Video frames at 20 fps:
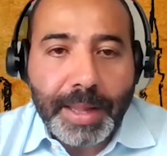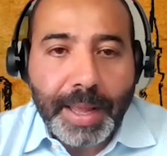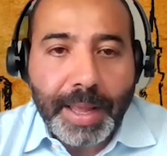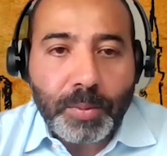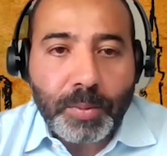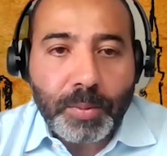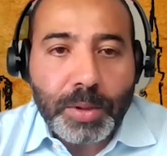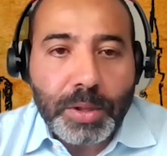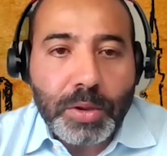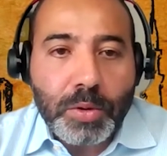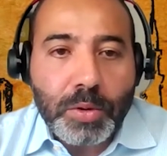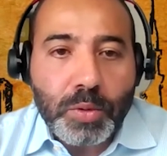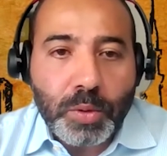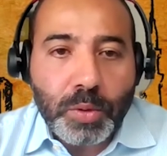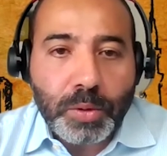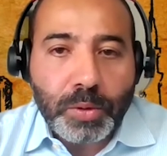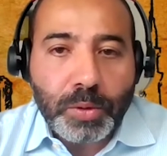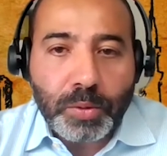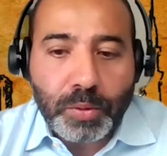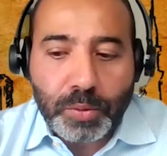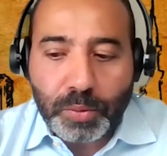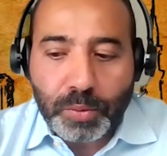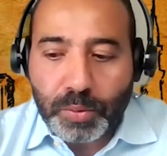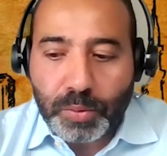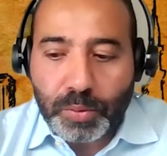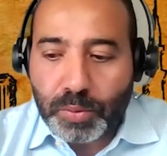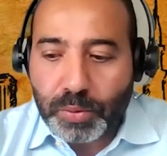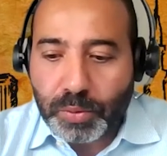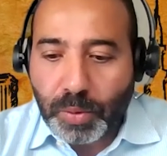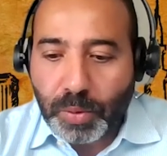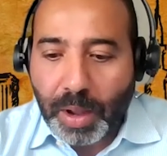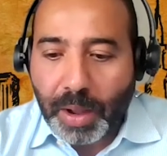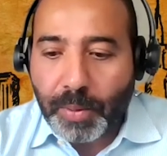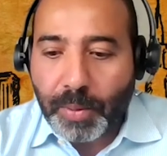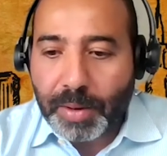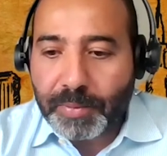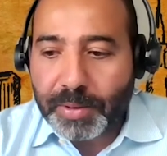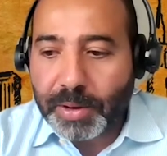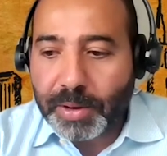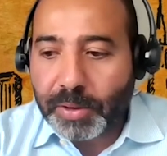And when you look to
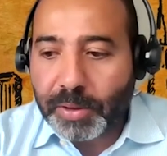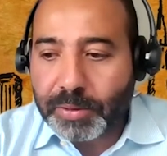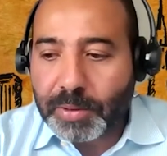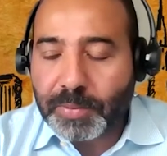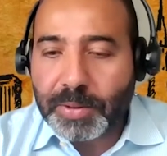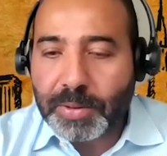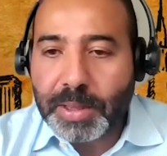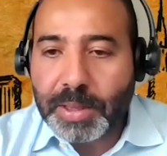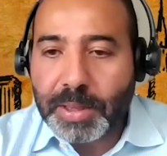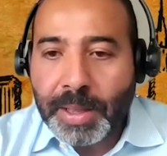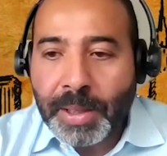our philosophy,